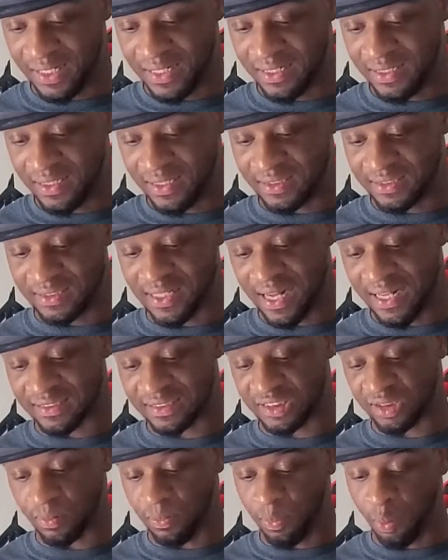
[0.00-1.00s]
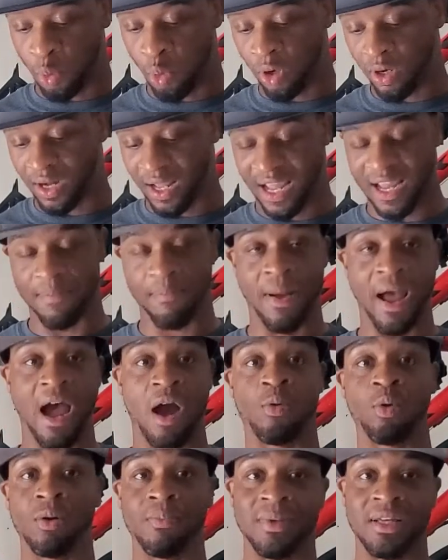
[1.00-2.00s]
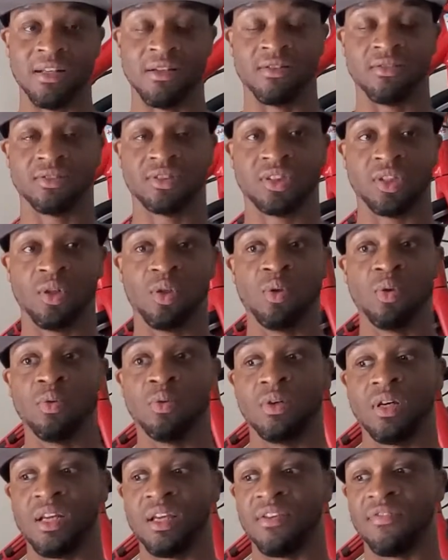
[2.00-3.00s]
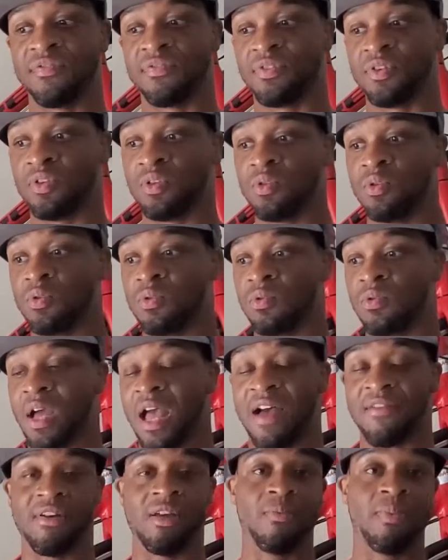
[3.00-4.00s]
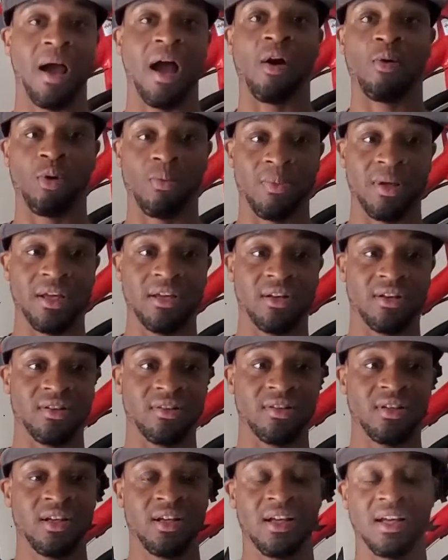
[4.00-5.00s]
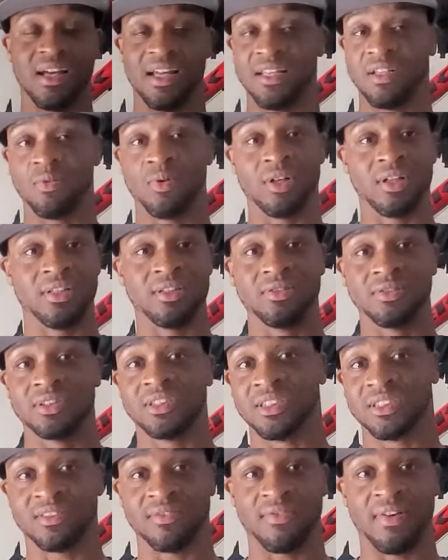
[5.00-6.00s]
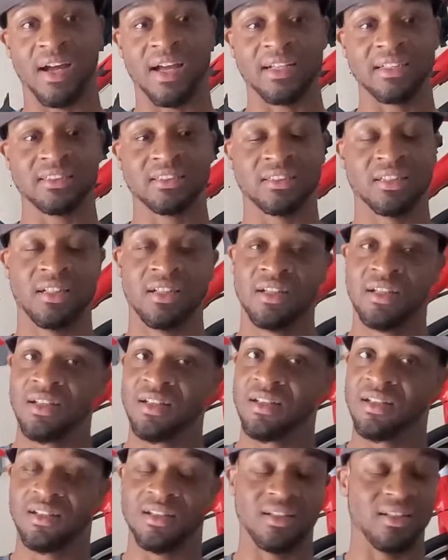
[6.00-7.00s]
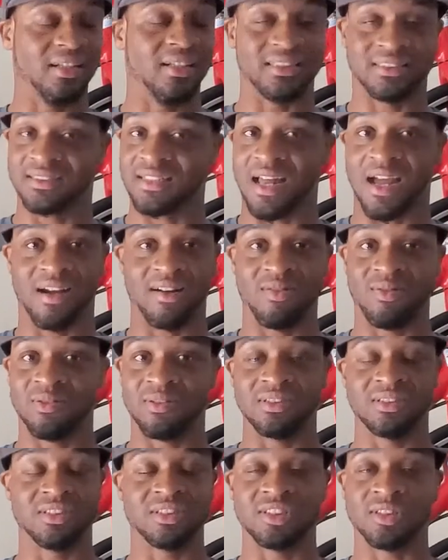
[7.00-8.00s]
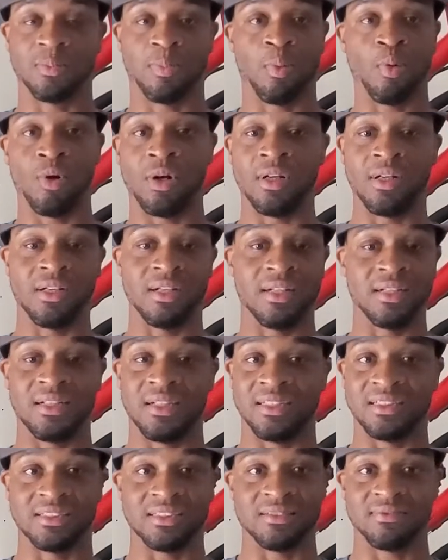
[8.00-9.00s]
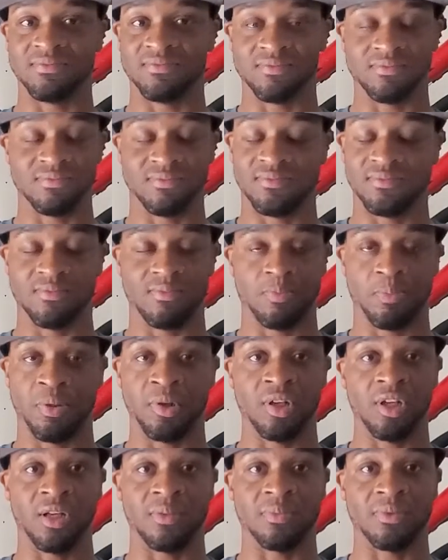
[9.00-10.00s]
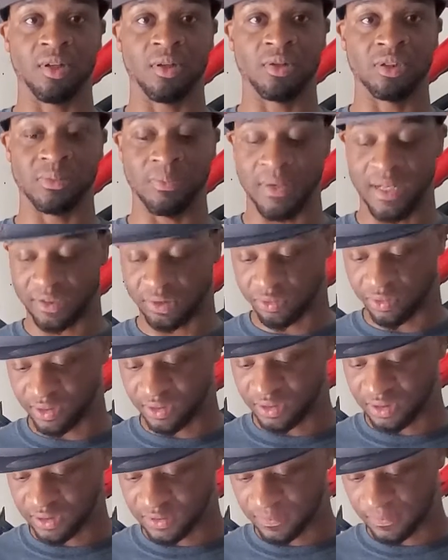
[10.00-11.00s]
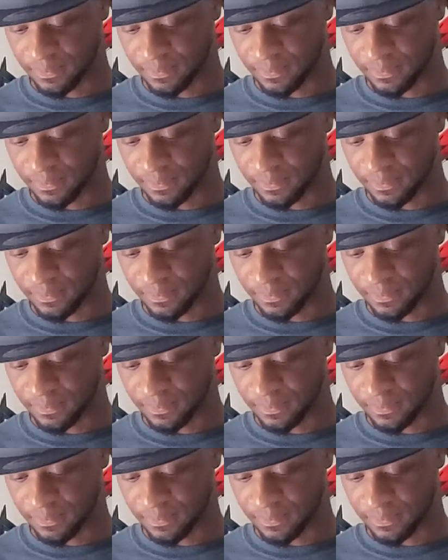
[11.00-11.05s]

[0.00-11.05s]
It does not support a power meter. So if you have a power meter and you want to use this device, it's not going to support it. It doesn't pull up those metrics.